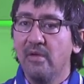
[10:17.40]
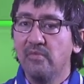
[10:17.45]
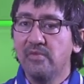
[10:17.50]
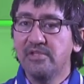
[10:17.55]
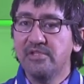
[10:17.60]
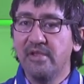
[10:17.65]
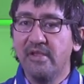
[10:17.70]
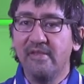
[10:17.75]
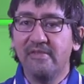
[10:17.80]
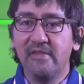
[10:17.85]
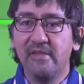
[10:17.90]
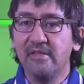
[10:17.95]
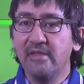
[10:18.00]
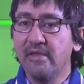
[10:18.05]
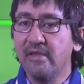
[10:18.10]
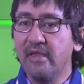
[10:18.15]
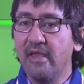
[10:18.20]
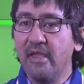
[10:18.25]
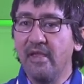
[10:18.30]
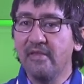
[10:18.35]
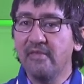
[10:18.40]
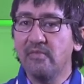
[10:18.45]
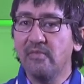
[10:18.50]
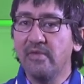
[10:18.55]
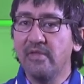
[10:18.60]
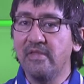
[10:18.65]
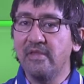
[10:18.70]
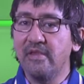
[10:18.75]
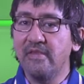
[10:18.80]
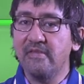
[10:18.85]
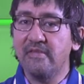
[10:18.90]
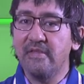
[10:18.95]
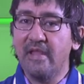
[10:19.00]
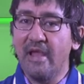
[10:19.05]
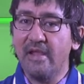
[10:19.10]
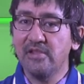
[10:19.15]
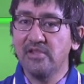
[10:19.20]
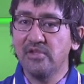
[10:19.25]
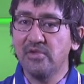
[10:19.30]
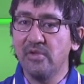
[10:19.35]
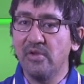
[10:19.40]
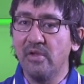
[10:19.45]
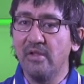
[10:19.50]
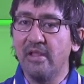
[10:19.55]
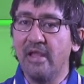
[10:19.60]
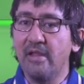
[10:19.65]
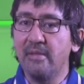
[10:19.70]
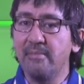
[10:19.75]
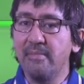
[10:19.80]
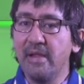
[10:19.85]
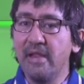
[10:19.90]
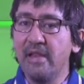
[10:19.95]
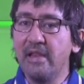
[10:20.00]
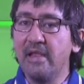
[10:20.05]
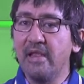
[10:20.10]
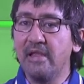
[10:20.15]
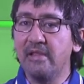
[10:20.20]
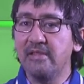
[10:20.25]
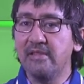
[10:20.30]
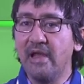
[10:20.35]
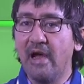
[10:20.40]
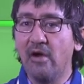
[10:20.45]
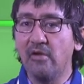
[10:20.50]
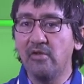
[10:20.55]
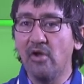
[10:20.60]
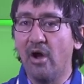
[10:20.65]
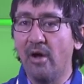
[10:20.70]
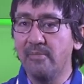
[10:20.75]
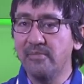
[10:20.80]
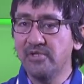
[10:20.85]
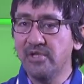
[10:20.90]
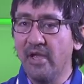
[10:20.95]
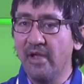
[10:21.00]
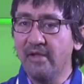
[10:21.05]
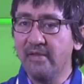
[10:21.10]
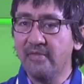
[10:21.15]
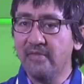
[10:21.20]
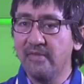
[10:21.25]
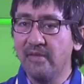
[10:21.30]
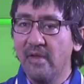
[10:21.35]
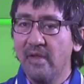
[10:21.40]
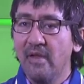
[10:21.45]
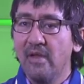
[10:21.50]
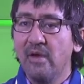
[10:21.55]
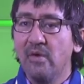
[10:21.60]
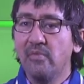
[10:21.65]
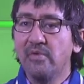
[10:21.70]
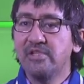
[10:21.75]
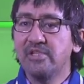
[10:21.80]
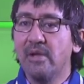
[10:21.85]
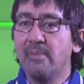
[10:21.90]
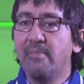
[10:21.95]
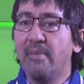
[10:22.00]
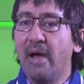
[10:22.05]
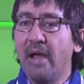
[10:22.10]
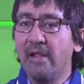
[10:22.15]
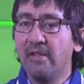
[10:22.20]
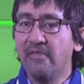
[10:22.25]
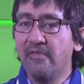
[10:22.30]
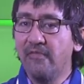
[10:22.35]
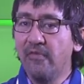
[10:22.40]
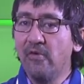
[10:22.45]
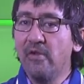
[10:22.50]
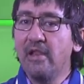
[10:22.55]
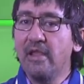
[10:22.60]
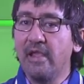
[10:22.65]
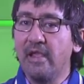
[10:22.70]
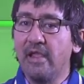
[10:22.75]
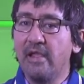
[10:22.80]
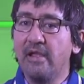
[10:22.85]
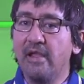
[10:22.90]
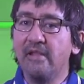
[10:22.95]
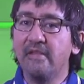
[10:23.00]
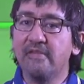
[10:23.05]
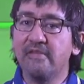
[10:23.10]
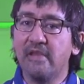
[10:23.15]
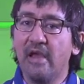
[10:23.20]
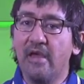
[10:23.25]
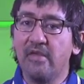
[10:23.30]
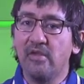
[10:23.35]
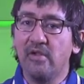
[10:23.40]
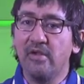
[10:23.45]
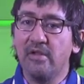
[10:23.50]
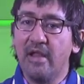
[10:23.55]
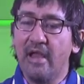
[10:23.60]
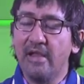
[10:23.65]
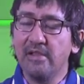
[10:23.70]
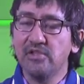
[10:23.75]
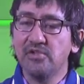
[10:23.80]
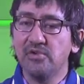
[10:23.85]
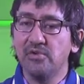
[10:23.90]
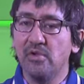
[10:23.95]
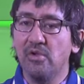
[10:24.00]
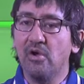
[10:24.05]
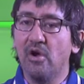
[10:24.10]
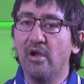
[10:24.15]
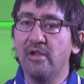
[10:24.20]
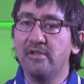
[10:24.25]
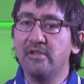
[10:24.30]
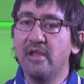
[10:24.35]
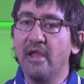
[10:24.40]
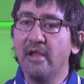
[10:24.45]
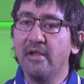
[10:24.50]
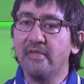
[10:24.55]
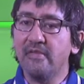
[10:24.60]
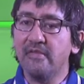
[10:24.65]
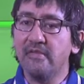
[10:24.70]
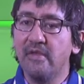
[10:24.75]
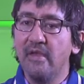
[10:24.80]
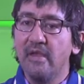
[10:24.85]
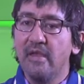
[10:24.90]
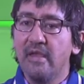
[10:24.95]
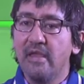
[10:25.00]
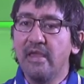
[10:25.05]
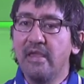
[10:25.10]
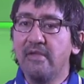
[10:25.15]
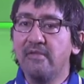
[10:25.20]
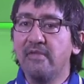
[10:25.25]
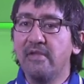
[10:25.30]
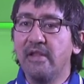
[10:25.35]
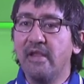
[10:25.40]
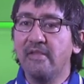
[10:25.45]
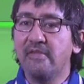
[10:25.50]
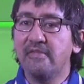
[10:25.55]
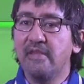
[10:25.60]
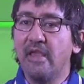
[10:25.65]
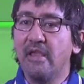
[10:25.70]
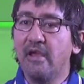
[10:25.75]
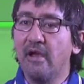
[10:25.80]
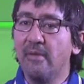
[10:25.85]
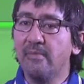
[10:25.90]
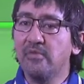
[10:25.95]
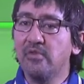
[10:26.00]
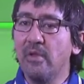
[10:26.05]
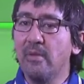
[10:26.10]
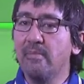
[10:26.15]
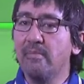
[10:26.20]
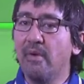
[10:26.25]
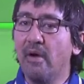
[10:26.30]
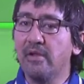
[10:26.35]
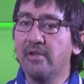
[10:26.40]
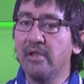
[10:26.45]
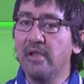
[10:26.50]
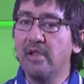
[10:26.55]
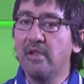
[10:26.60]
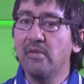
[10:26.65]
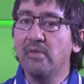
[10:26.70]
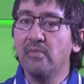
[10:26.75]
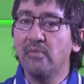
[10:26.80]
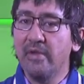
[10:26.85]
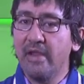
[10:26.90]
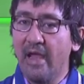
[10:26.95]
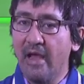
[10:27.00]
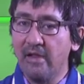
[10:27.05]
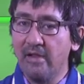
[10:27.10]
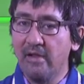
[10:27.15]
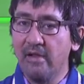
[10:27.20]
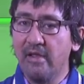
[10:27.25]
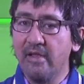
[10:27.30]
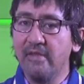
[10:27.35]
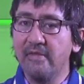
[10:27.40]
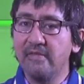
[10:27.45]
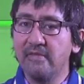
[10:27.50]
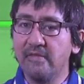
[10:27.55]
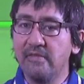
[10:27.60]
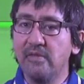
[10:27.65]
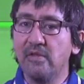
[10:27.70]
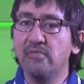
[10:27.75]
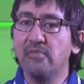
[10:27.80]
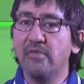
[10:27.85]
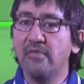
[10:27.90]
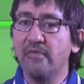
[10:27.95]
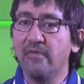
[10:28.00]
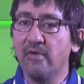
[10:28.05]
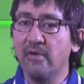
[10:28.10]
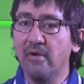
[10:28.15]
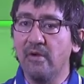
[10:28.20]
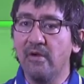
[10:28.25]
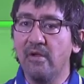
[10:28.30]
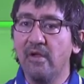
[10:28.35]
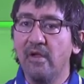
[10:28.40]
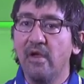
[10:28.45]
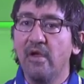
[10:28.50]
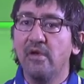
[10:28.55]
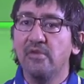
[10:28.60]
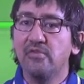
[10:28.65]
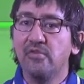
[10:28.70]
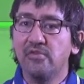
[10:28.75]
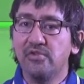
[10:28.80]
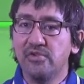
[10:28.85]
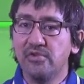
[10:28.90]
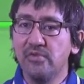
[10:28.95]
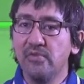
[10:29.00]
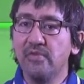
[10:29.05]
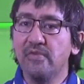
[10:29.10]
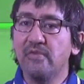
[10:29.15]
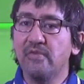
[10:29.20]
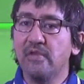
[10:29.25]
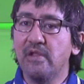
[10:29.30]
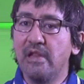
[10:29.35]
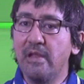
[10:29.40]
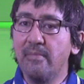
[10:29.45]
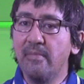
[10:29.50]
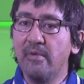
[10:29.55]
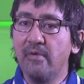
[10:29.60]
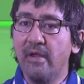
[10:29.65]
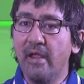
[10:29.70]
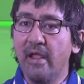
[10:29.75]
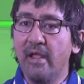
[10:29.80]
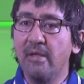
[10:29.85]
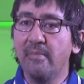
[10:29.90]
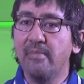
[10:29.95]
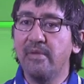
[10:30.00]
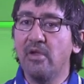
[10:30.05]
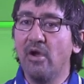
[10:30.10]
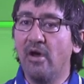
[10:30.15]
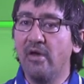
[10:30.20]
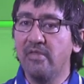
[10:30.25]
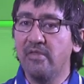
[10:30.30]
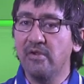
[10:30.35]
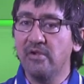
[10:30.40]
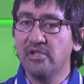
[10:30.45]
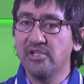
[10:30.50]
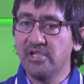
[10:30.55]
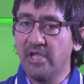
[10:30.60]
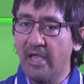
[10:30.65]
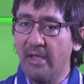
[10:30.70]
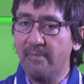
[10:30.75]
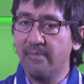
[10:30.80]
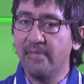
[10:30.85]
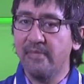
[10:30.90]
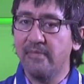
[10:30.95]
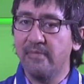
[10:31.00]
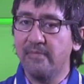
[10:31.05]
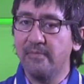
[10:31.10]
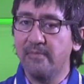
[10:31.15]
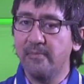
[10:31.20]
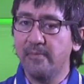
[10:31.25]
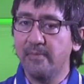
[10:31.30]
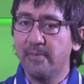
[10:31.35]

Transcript: which isn't the case with these natural and meaning endowed objects, which abide fully inside their natural context, even as they come to embody realities that refer to truths glimmering beyond their shapes.